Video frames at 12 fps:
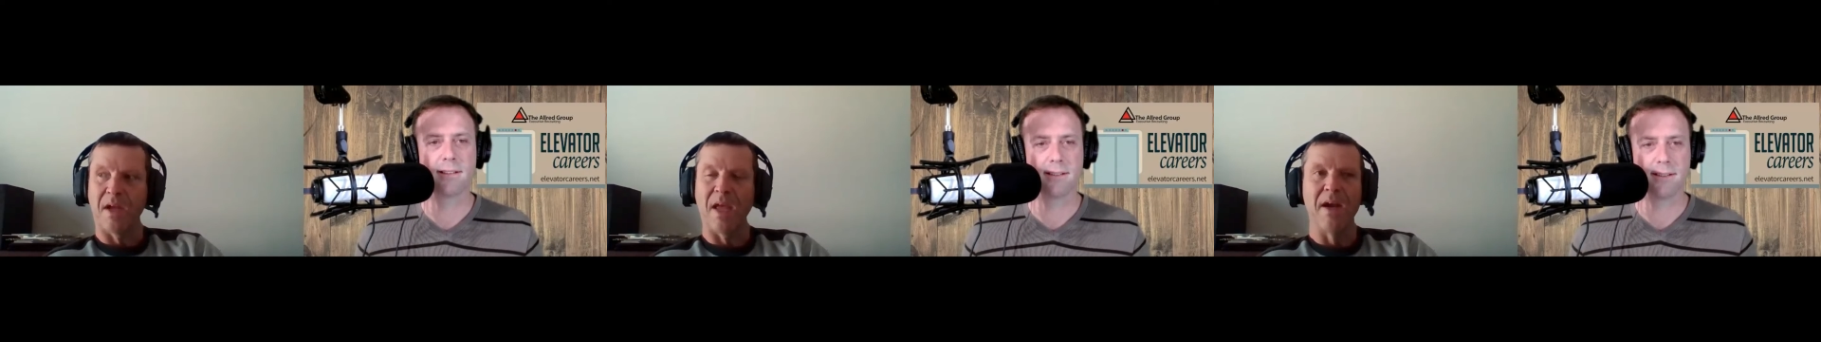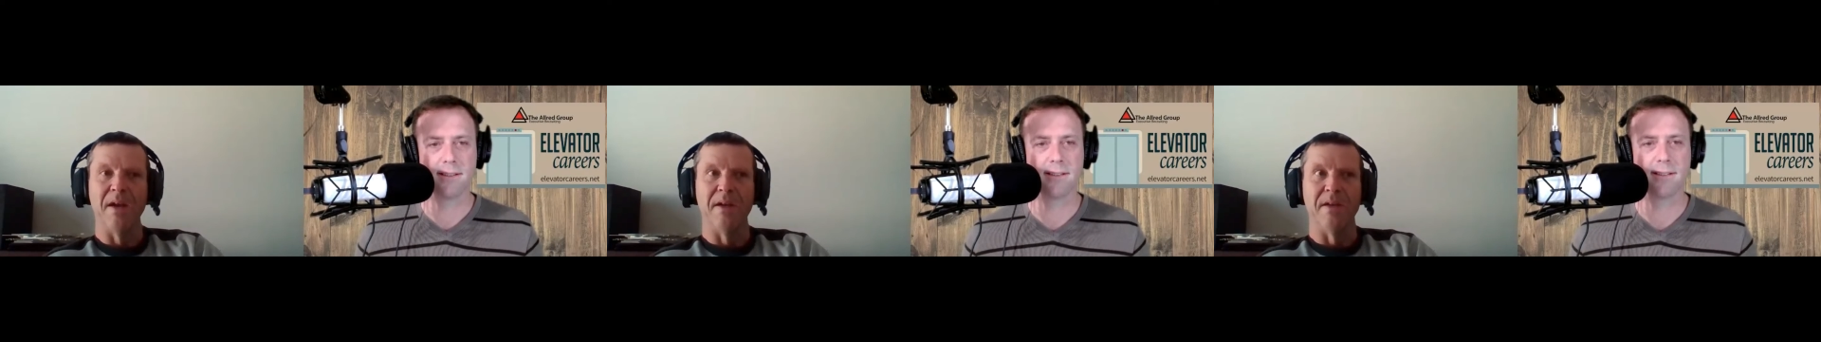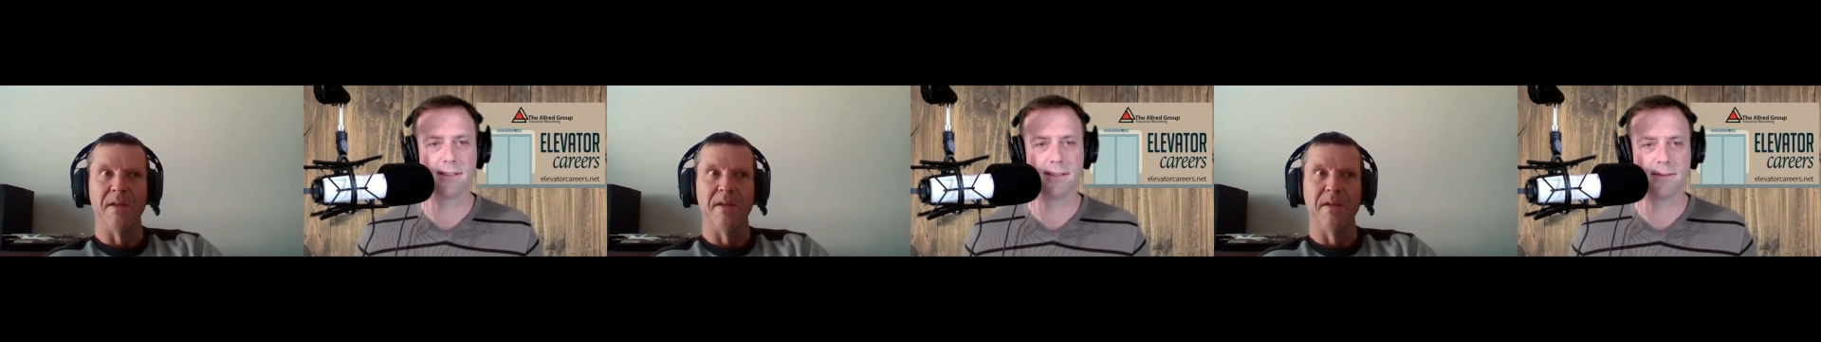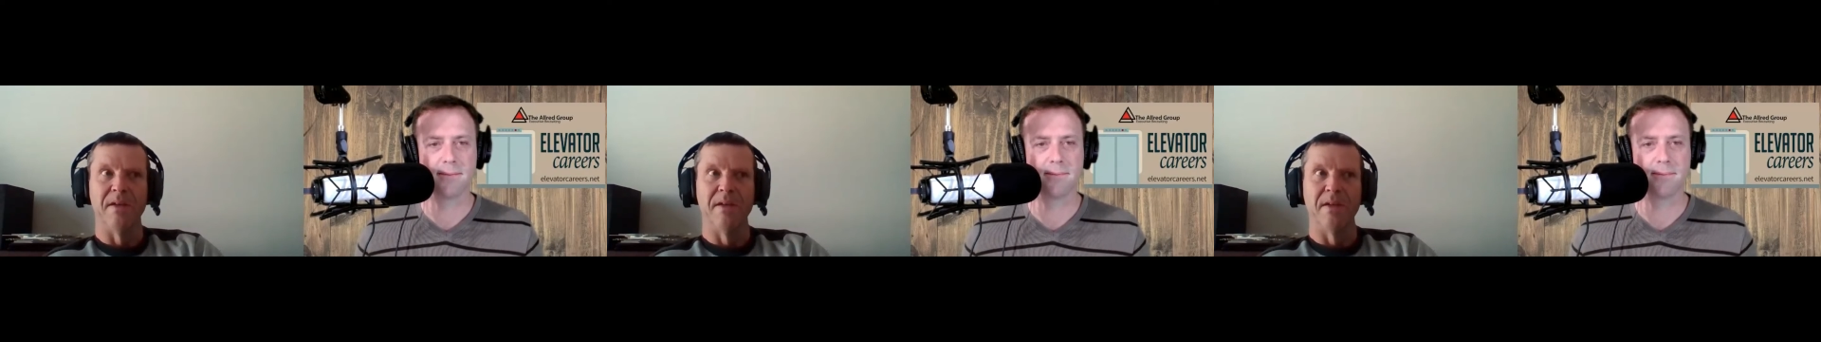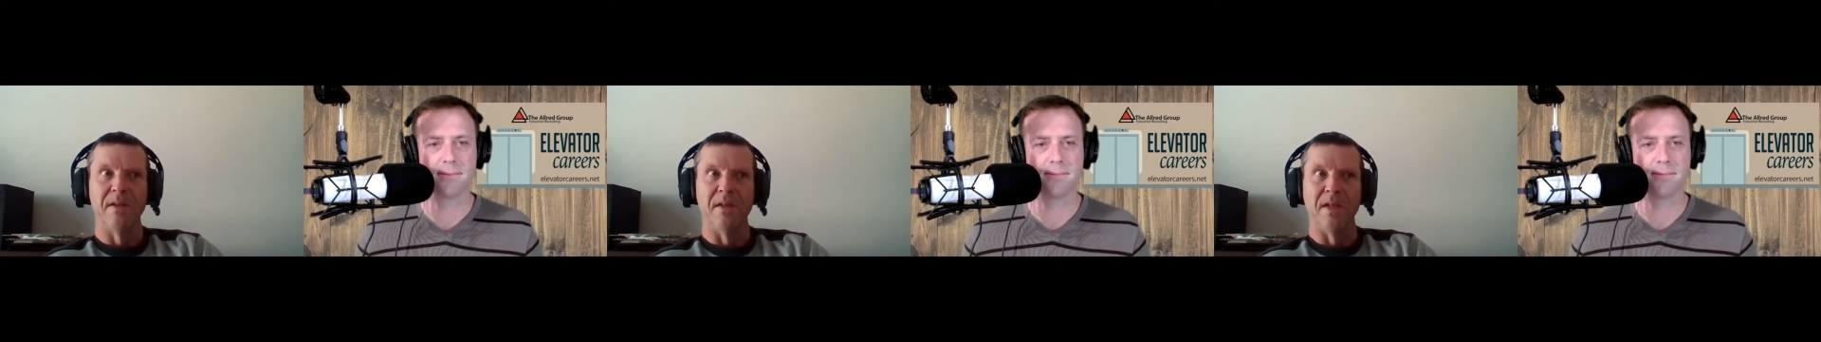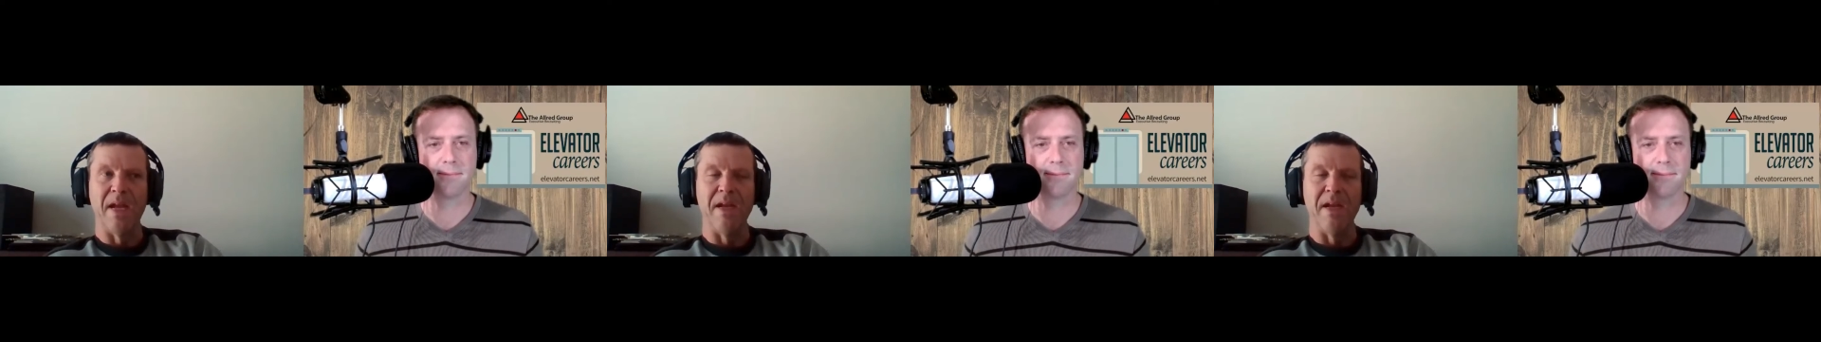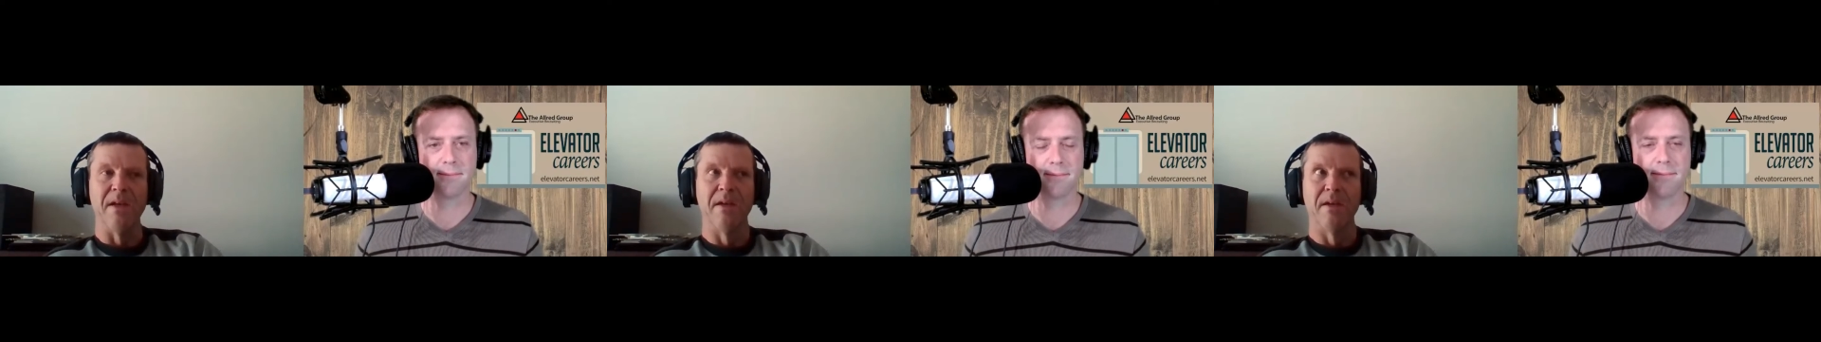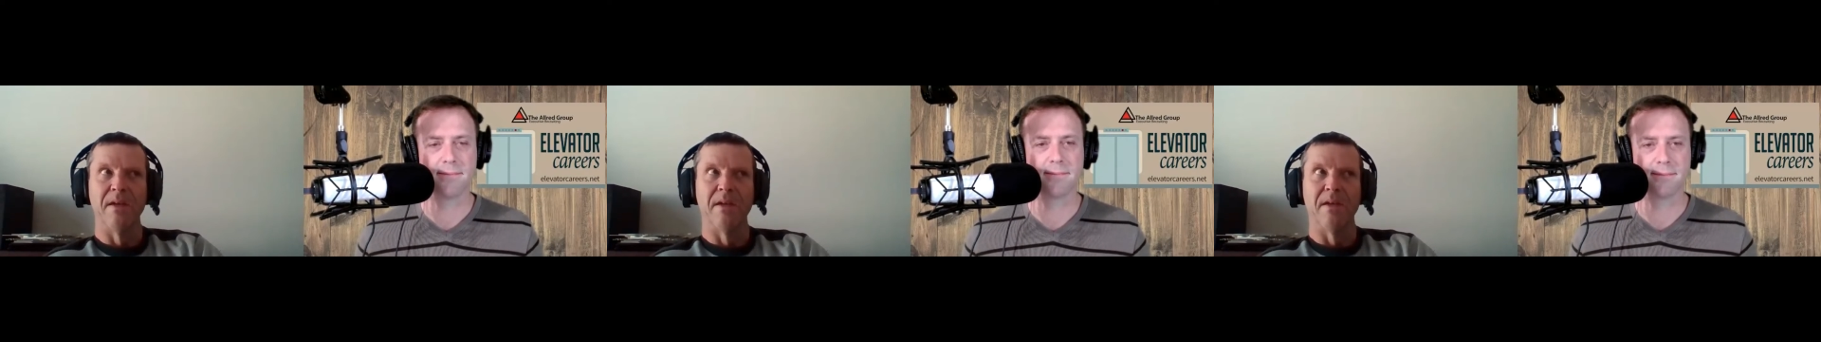Speaker 1: I got in in late,
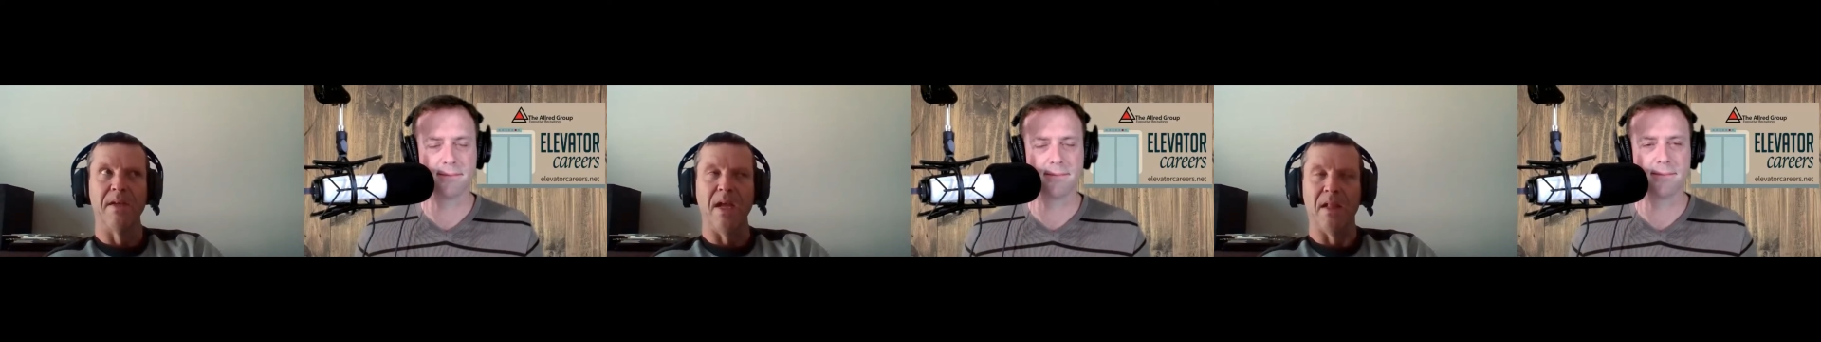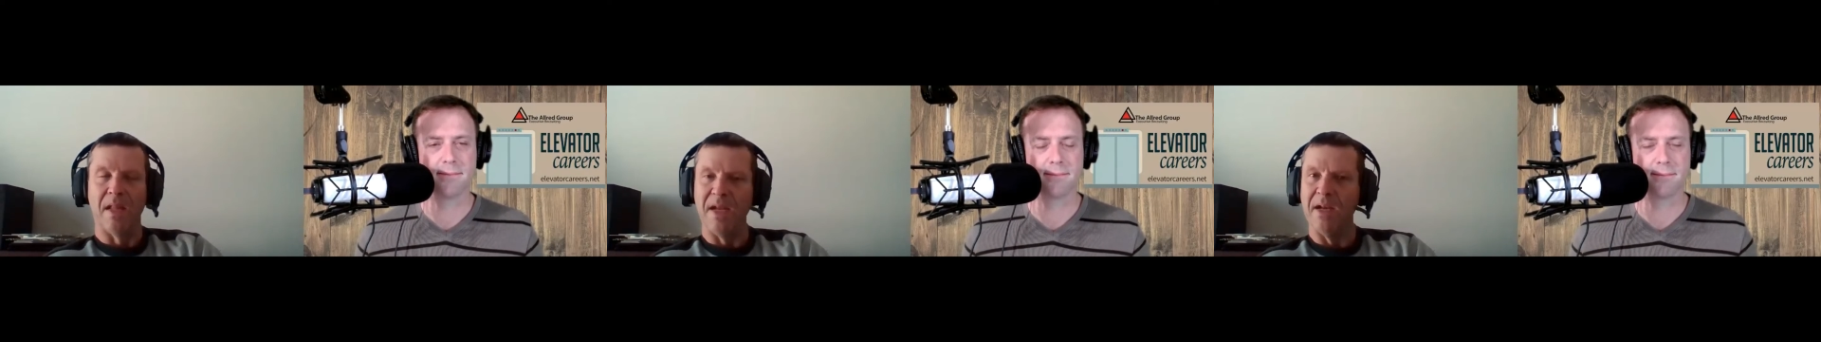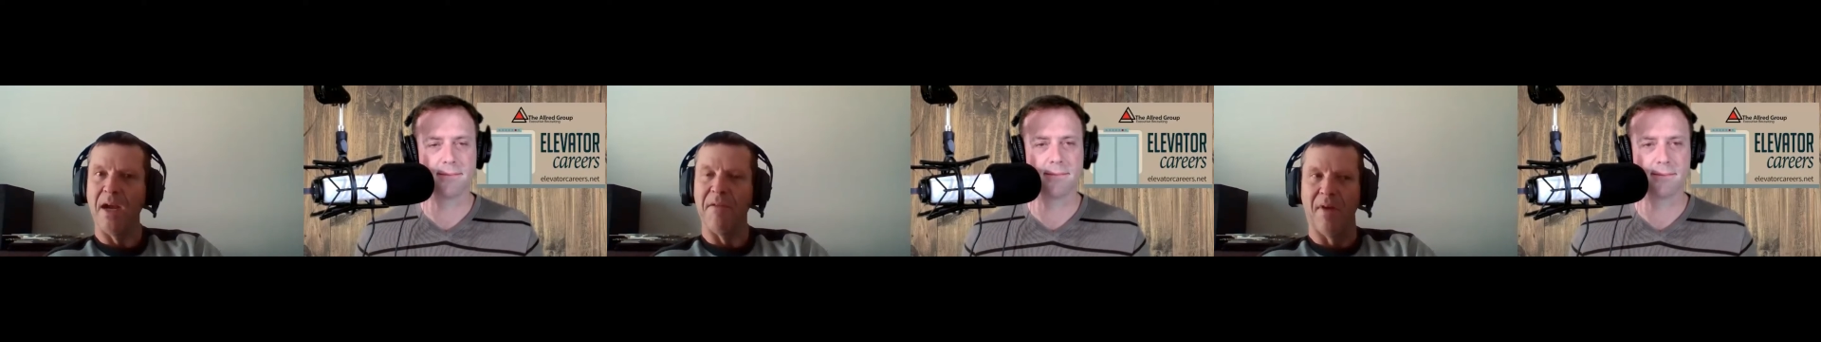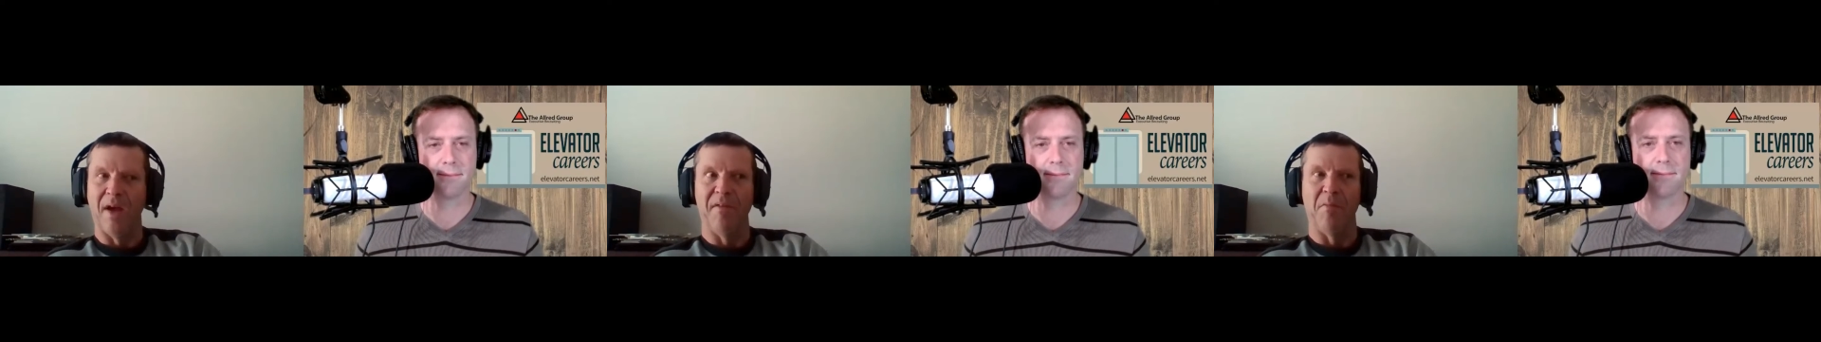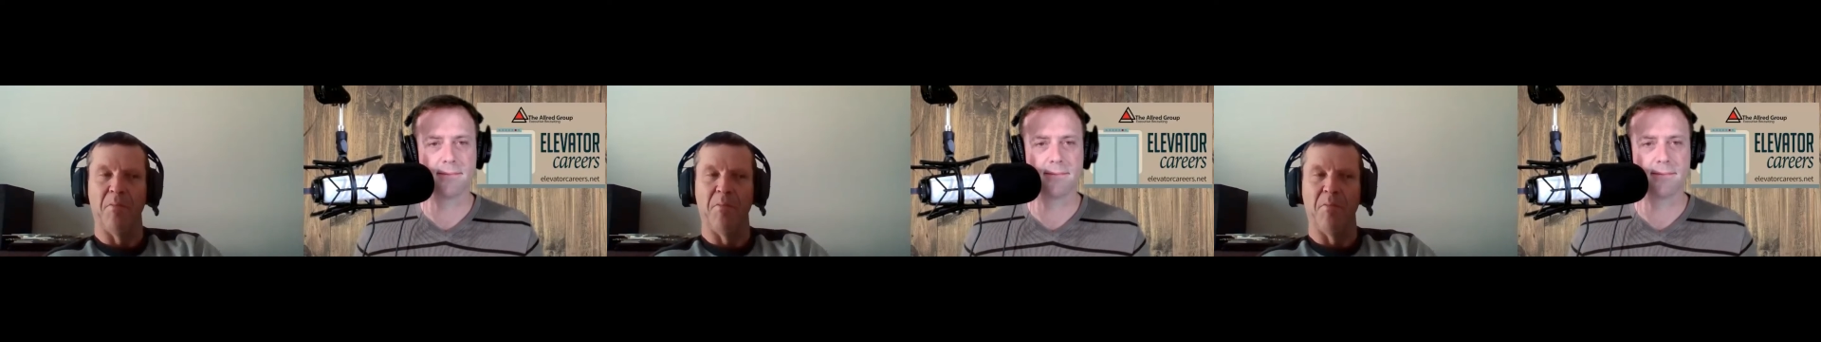yeah, late 95, I